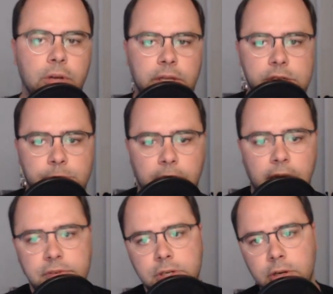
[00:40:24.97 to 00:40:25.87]
this
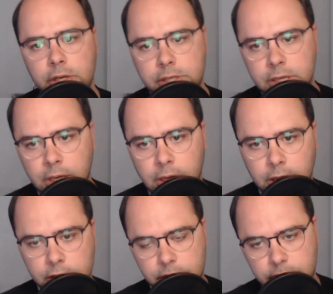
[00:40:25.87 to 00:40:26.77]
playoff series
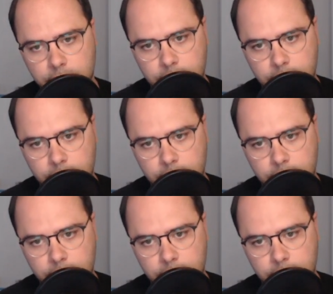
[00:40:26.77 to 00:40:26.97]
is